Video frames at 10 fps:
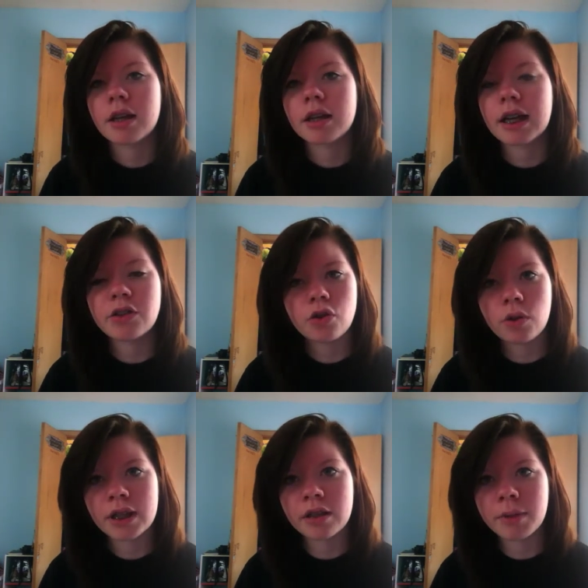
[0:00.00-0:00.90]
Guys
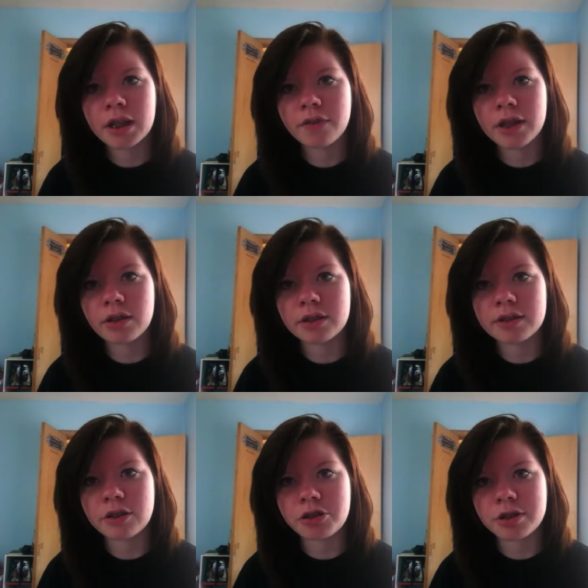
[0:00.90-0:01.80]
don't like to make the final
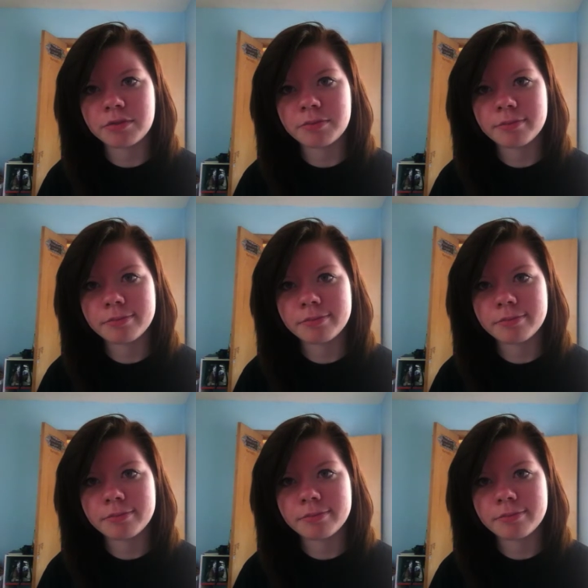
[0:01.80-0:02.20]
decision.